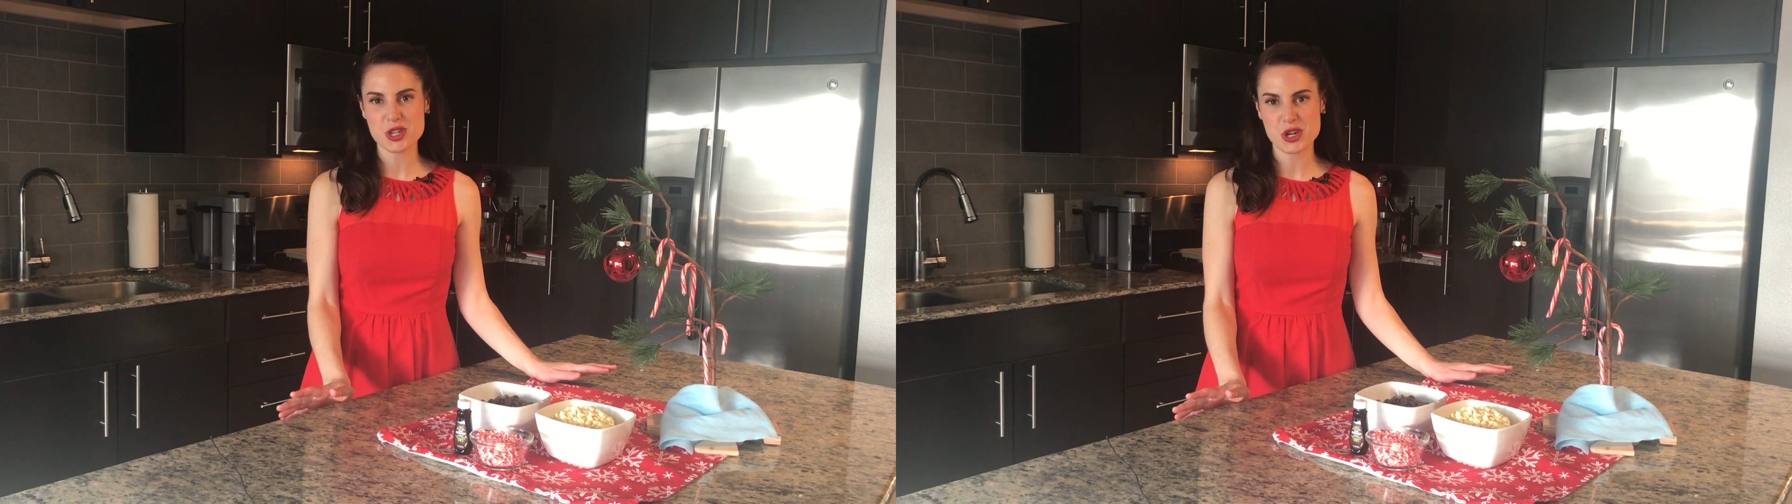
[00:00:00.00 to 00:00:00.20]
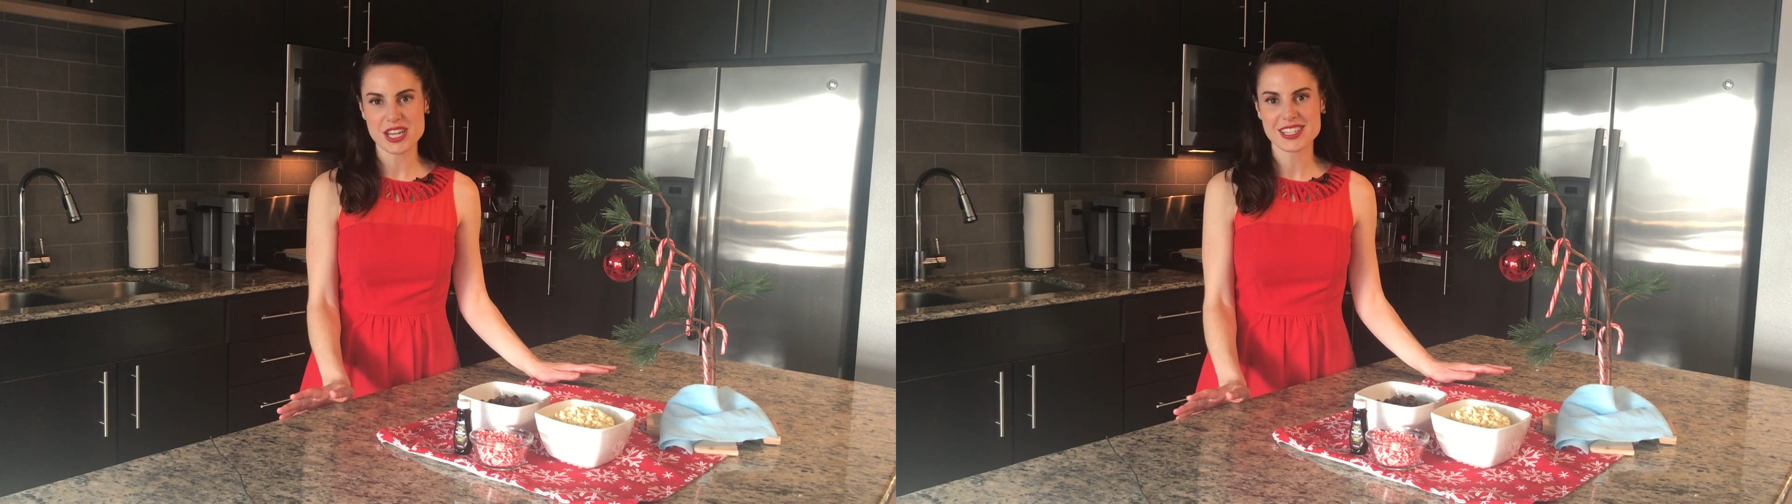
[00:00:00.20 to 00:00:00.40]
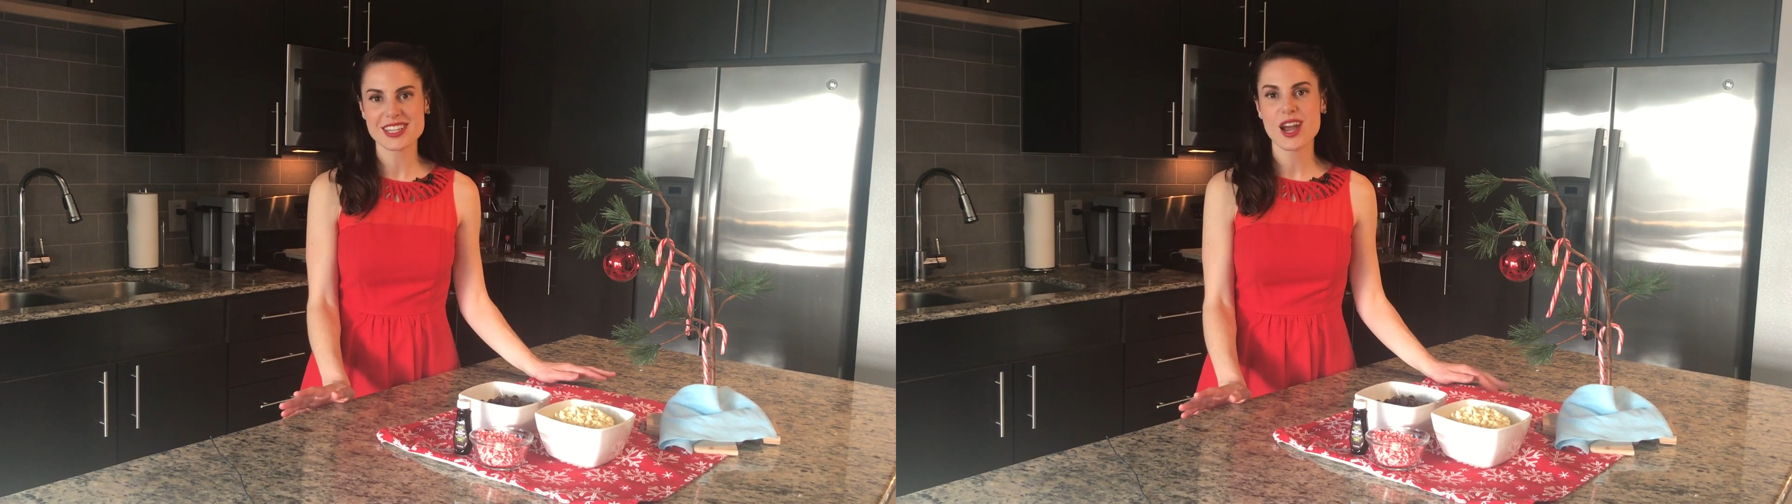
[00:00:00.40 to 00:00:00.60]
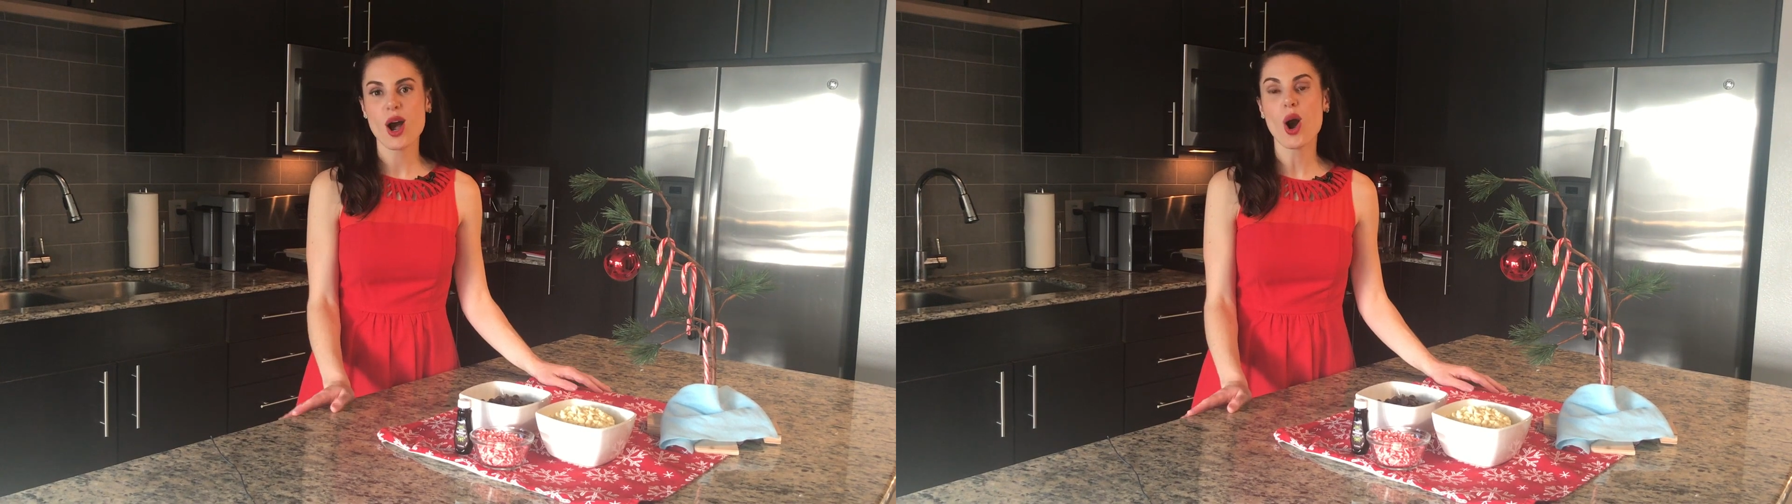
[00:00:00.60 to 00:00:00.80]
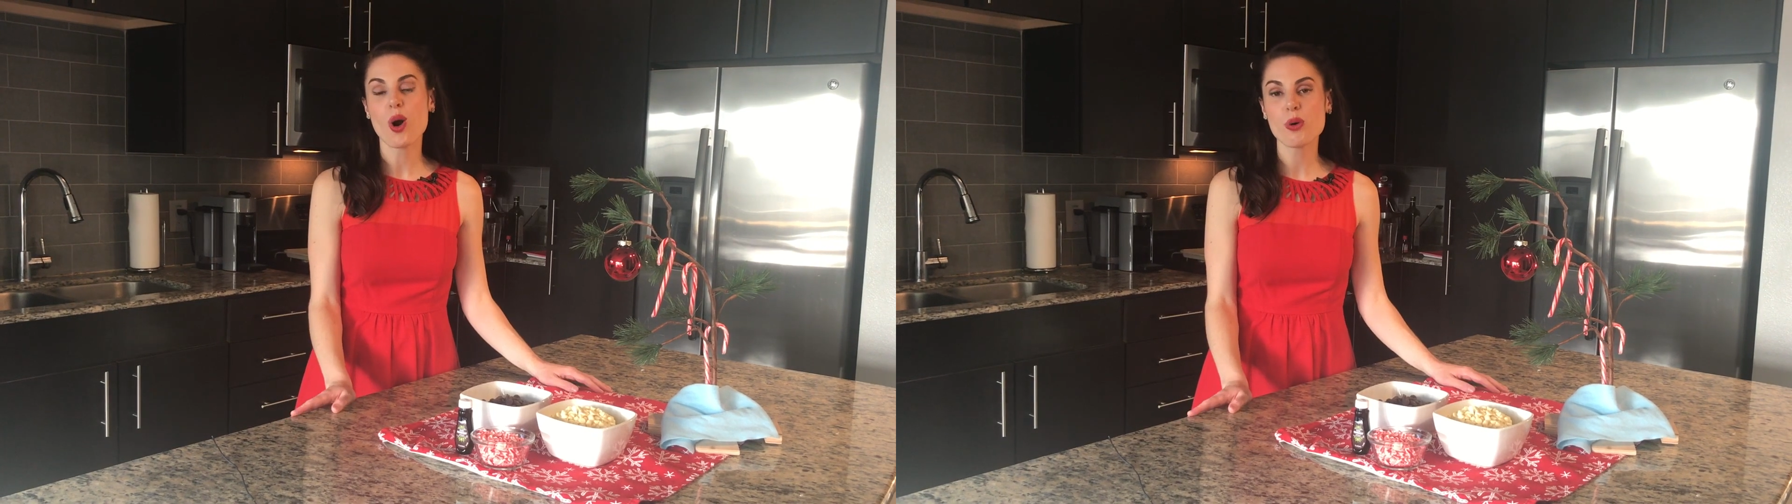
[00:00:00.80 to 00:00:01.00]
treat,
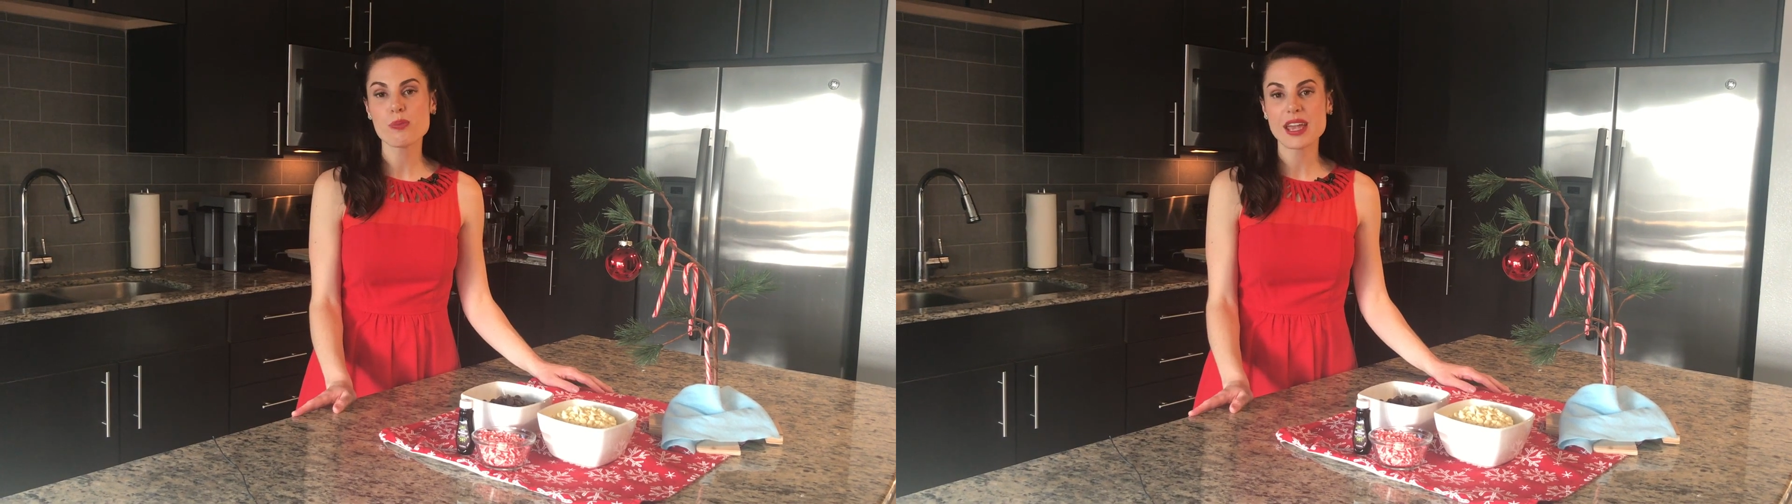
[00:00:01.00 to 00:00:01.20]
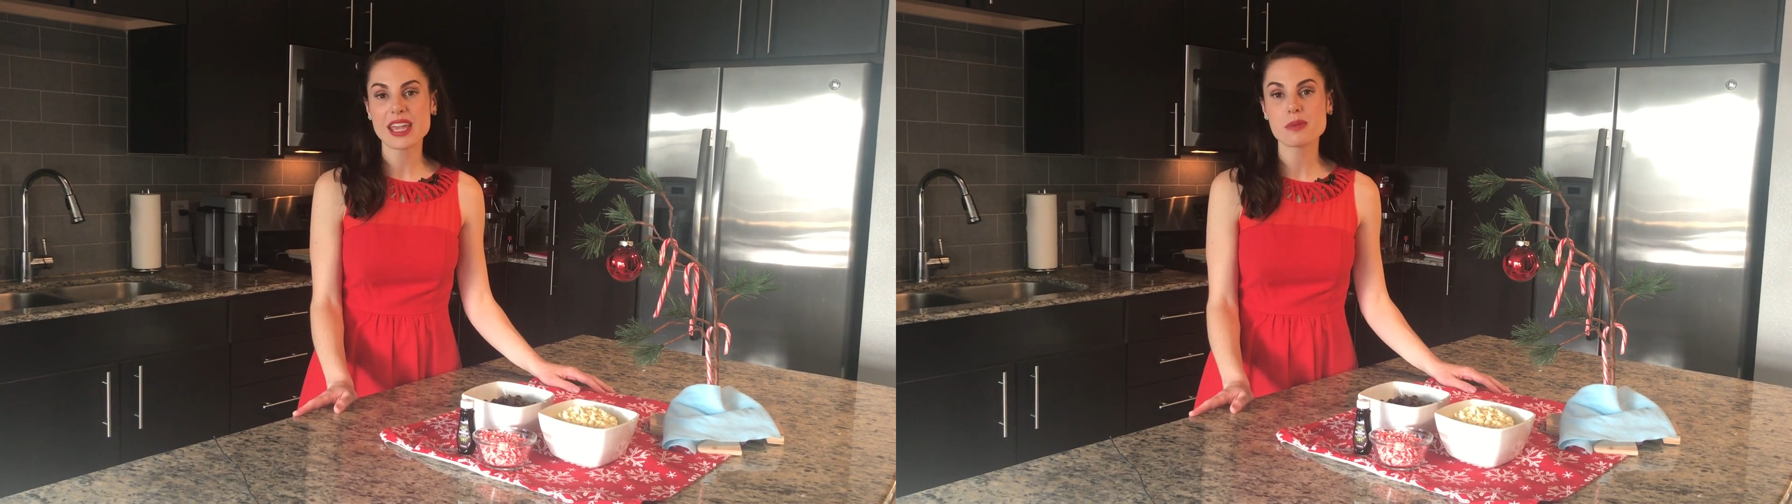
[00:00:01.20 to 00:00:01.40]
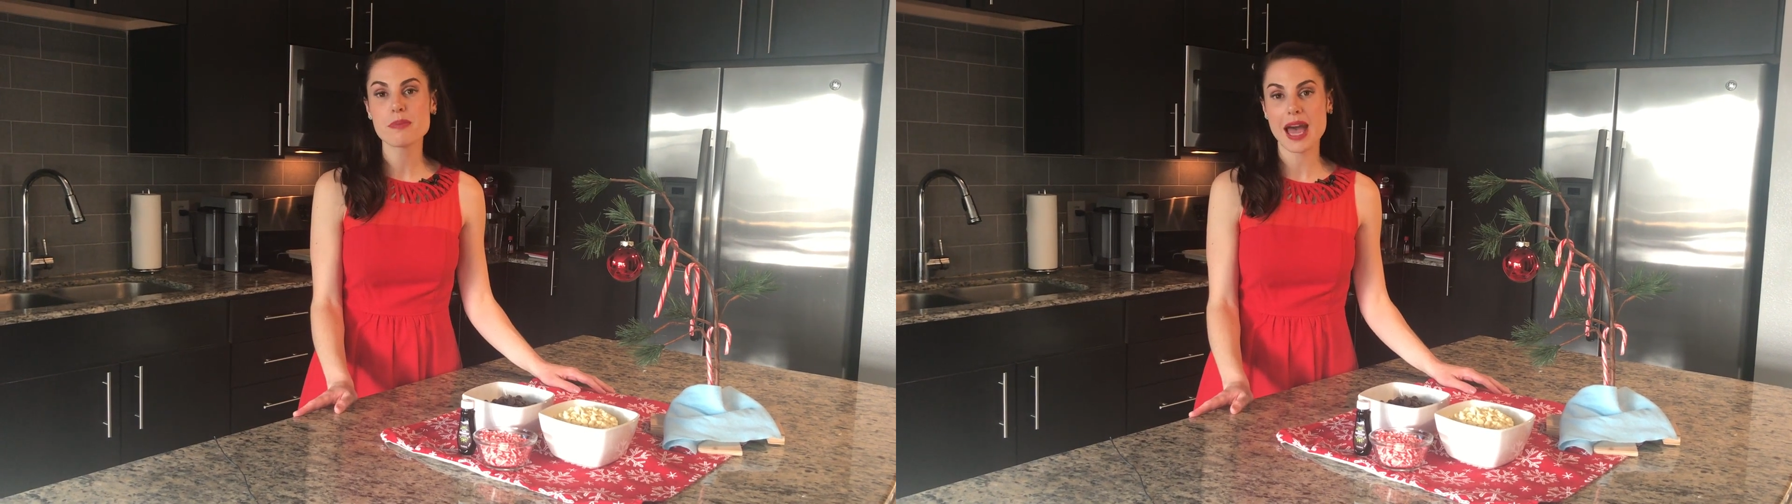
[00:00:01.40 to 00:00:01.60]
homemade